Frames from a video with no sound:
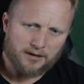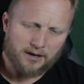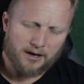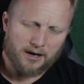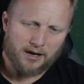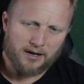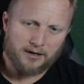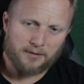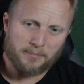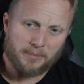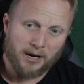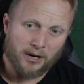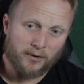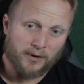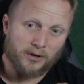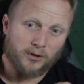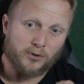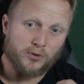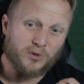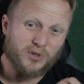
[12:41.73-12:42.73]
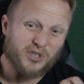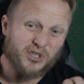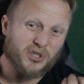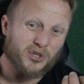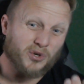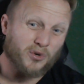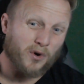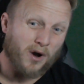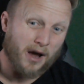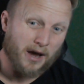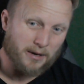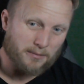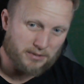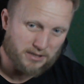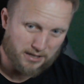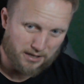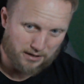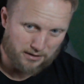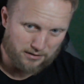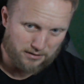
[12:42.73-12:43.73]
a parent who describes
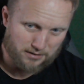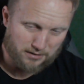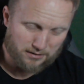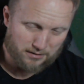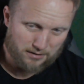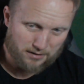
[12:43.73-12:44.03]
things